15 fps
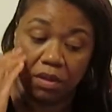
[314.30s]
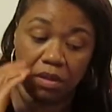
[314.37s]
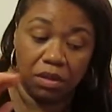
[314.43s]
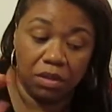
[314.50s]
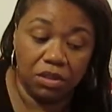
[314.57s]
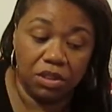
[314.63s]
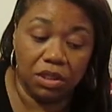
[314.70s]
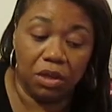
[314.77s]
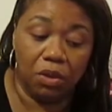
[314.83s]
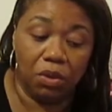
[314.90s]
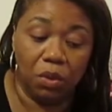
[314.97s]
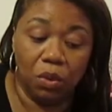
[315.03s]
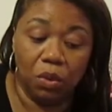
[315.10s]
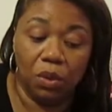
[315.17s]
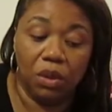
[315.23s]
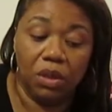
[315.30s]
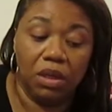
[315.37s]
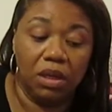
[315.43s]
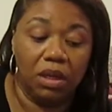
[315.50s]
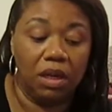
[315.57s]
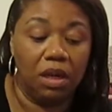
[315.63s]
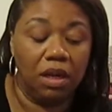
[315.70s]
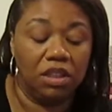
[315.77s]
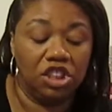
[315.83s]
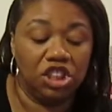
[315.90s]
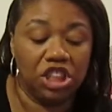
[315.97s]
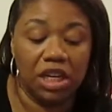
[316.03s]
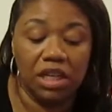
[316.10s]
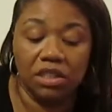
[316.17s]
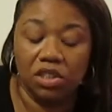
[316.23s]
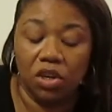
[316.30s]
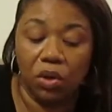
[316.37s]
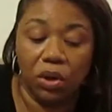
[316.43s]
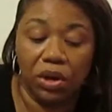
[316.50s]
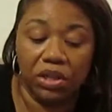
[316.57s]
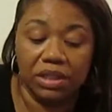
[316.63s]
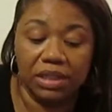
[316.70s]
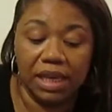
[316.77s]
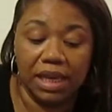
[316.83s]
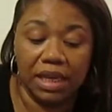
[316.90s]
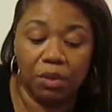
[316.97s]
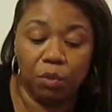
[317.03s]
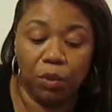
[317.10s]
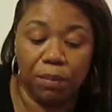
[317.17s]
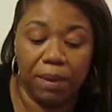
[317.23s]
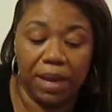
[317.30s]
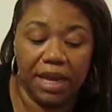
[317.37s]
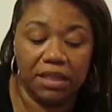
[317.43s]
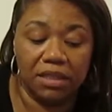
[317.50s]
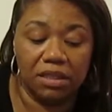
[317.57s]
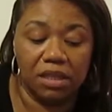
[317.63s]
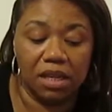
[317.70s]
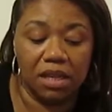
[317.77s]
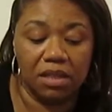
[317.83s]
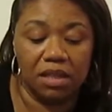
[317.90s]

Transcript: So Shay is on her date with Peyton and